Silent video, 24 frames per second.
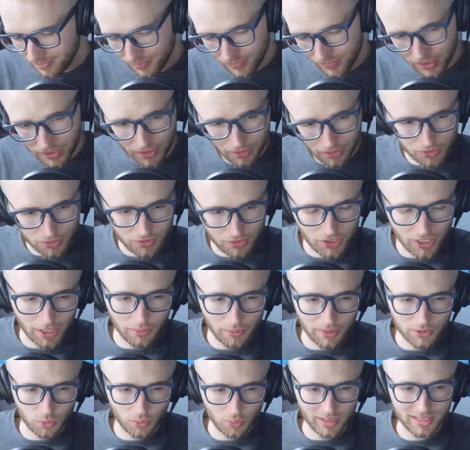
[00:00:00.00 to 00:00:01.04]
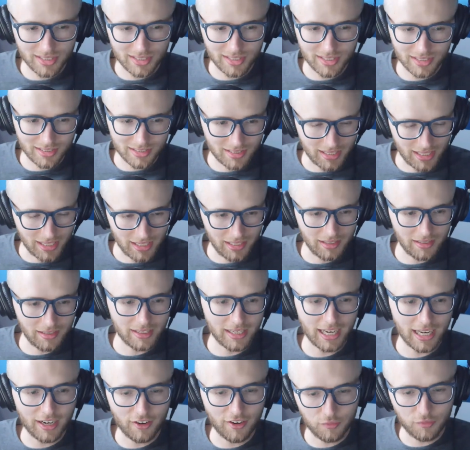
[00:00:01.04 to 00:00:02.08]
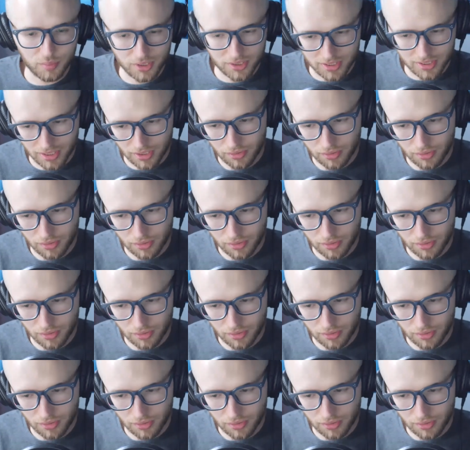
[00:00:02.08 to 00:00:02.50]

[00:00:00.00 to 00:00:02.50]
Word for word: you know, January 2016, kind of pushing